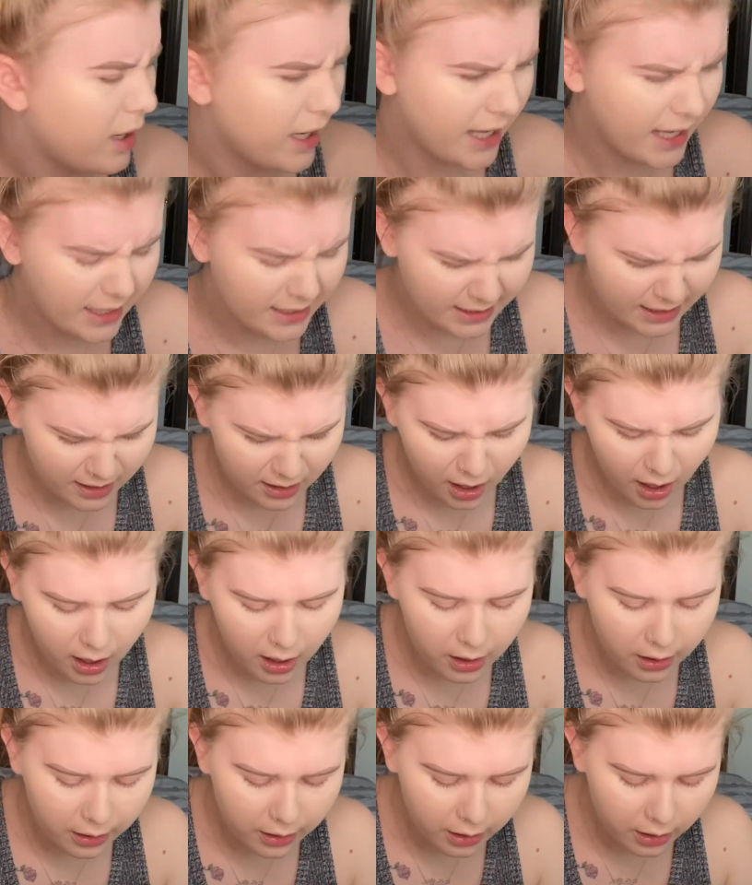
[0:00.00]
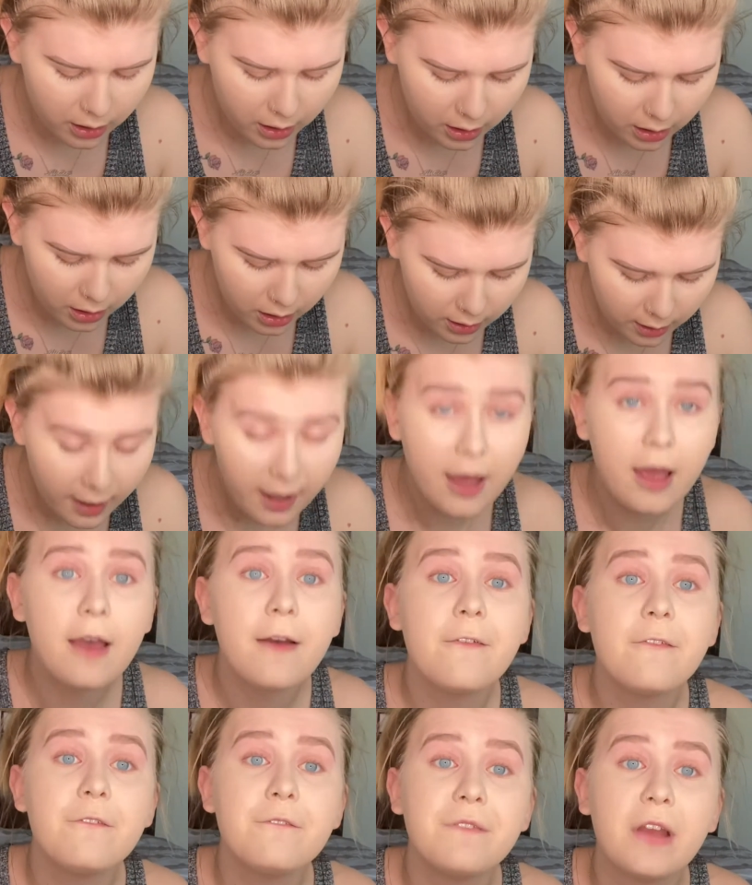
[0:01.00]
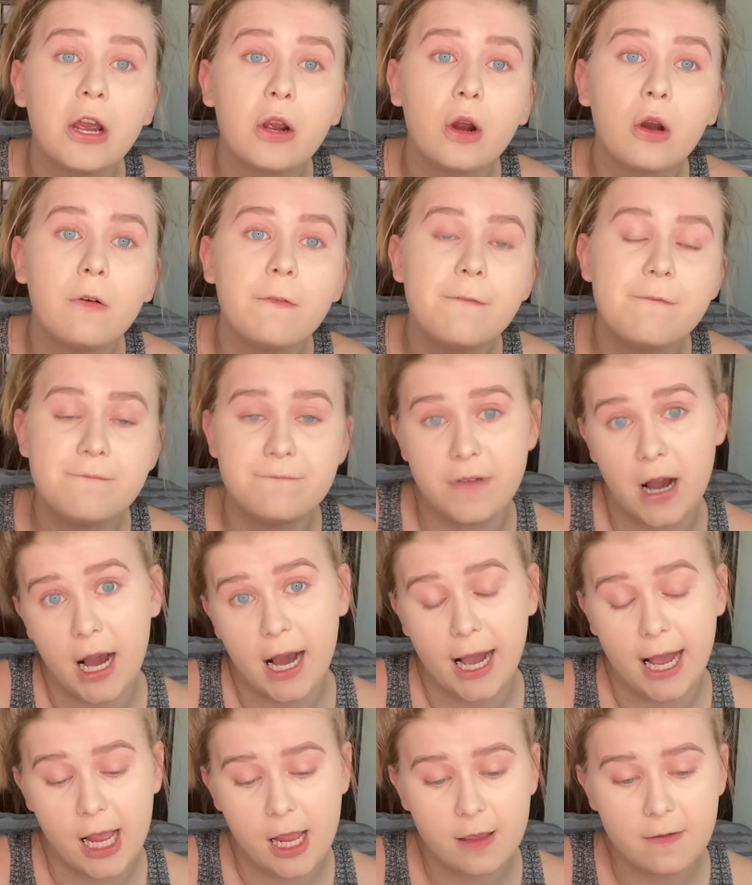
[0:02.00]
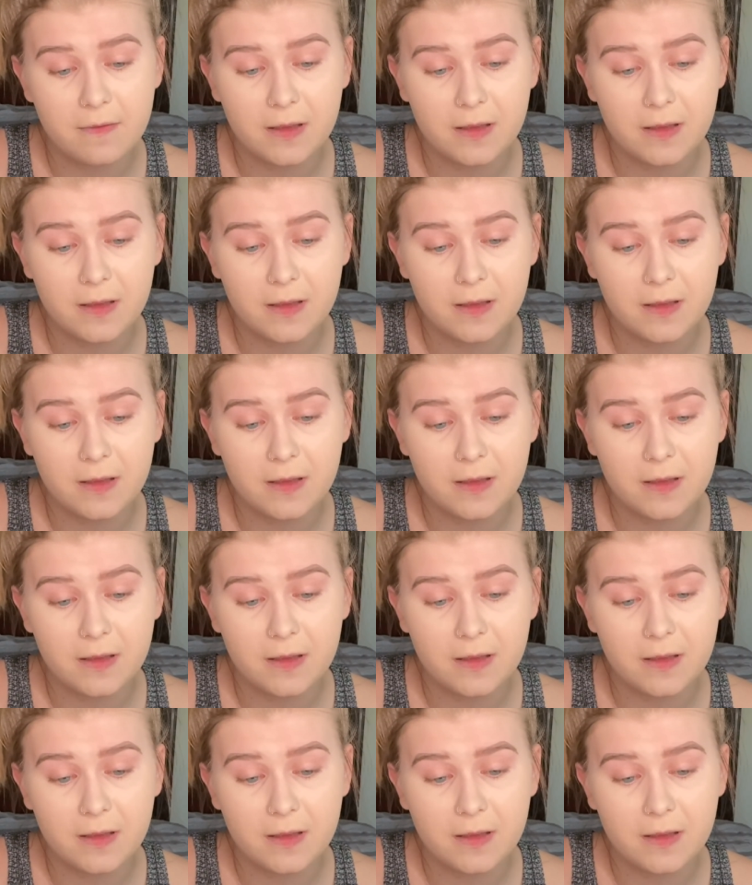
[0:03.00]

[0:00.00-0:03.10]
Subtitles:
can't see that, Fair 05,